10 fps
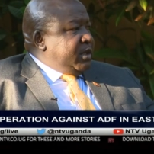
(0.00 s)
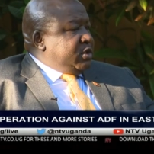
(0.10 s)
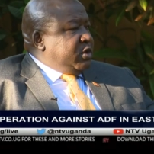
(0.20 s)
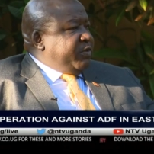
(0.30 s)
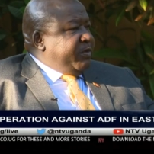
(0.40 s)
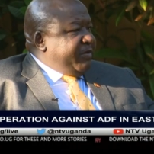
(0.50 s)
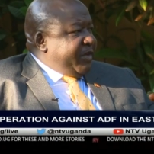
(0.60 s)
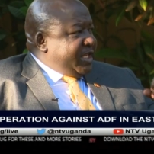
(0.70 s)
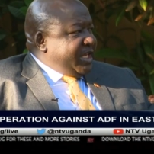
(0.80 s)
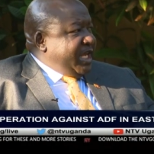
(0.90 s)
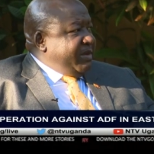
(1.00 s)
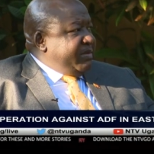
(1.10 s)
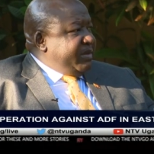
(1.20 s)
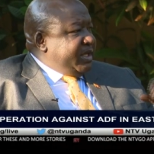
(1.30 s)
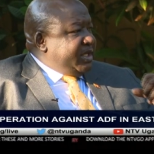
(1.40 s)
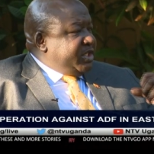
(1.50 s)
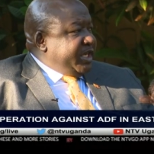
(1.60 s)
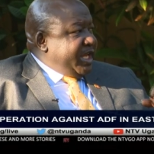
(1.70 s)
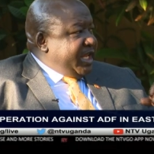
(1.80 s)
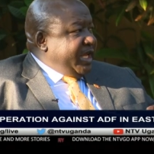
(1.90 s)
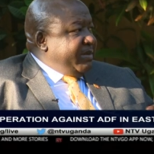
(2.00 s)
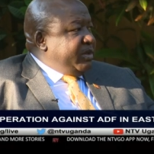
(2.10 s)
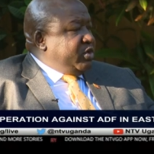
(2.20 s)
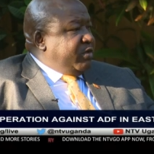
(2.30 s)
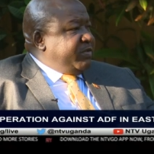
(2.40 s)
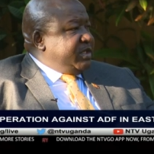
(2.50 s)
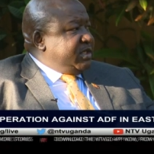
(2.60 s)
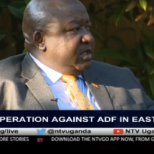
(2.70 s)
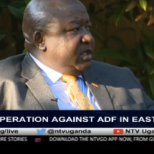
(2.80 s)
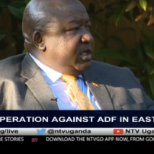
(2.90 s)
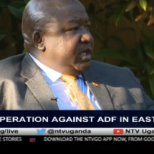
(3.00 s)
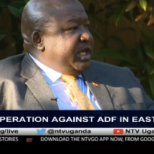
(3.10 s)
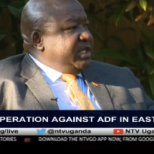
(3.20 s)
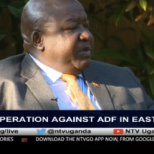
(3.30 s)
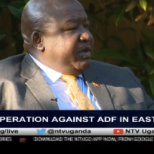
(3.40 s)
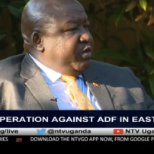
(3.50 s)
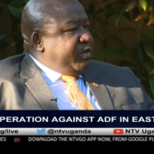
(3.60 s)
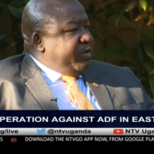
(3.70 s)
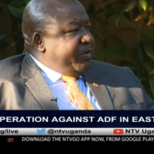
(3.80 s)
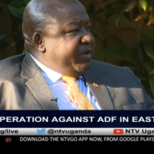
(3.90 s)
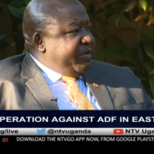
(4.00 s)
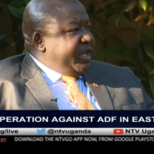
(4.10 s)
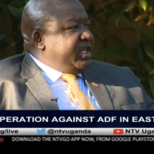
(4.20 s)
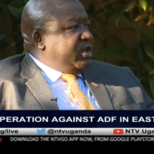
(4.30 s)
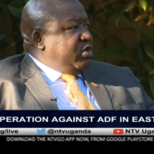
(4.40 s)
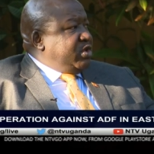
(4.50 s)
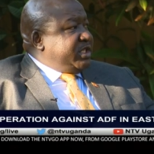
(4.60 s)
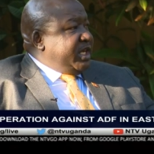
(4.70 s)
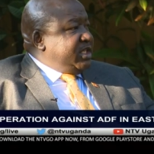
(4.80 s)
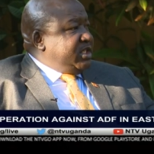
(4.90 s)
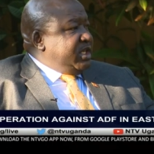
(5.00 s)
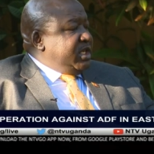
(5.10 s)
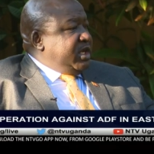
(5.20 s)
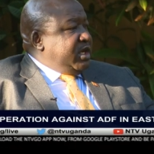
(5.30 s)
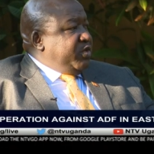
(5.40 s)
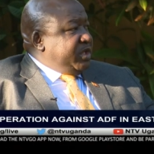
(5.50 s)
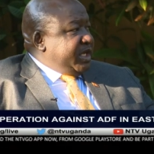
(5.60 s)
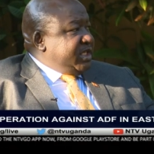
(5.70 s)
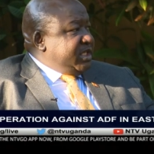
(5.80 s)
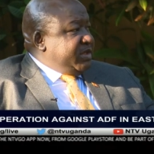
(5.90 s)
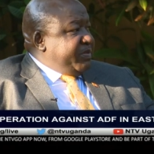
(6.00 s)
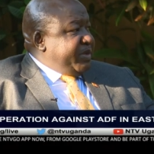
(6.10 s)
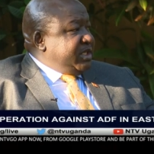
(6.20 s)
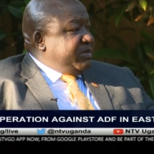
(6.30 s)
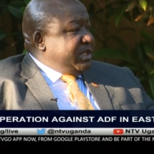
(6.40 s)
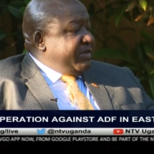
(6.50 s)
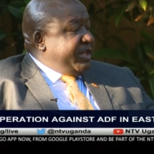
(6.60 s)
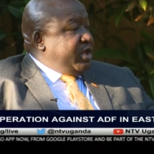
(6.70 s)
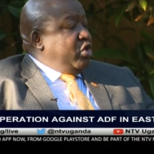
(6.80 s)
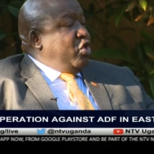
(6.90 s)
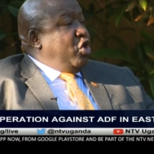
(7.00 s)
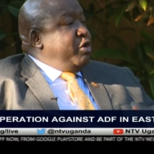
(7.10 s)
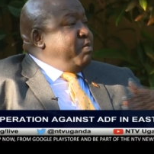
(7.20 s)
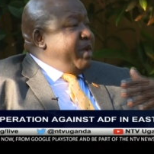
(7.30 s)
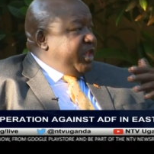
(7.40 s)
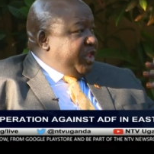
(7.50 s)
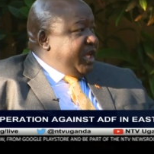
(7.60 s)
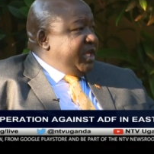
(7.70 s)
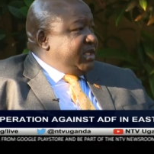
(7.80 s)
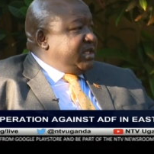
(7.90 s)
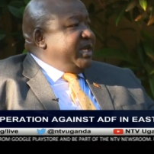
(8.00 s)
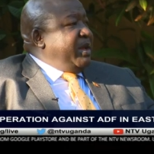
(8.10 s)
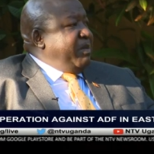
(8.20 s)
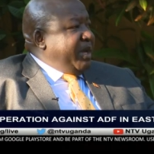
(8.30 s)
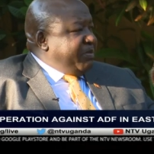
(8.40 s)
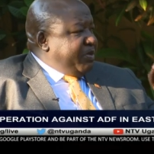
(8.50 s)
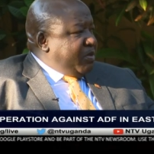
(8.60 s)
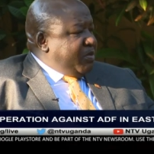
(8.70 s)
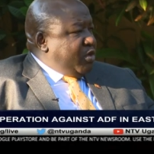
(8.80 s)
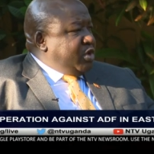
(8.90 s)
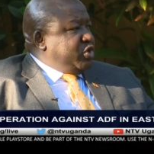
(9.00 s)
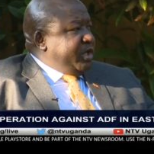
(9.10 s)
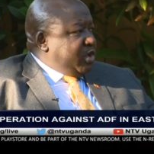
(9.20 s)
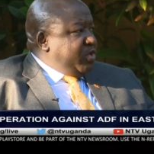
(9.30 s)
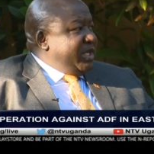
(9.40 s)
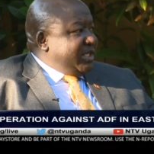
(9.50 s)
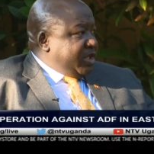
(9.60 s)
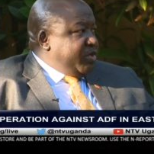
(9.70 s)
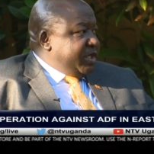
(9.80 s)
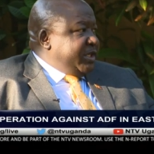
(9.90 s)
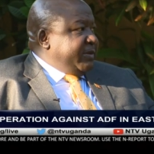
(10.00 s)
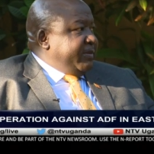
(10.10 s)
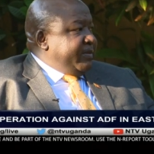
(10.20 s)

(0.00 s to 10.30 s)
So from the very time Tshisekedi came into office, he has been, we've been very close touch with the President Museveni on many things, but also including security.